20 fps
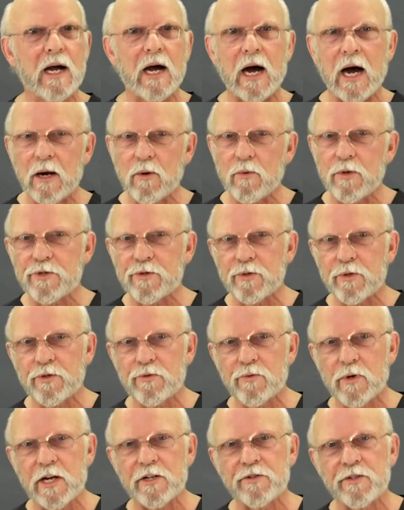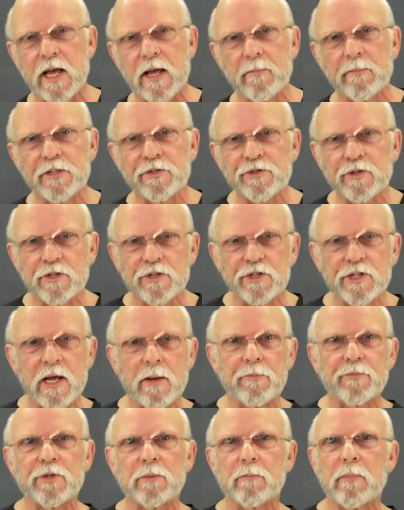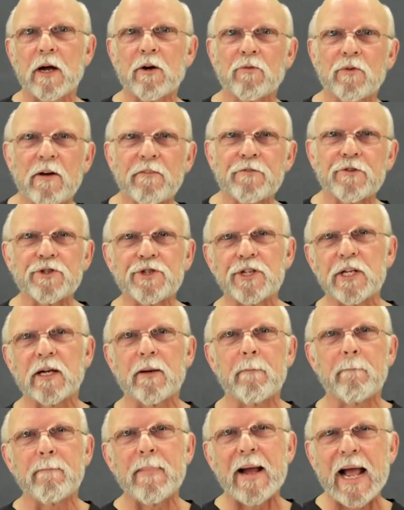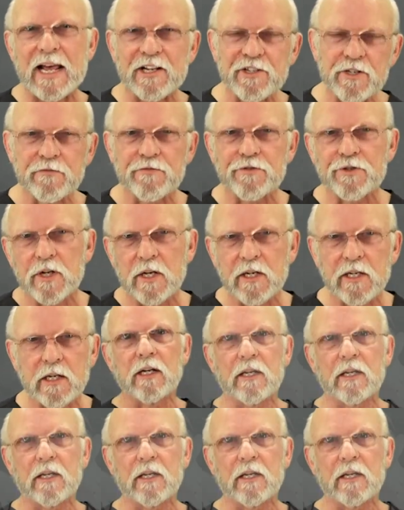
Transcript: I want to address that misconception by referencing a massive study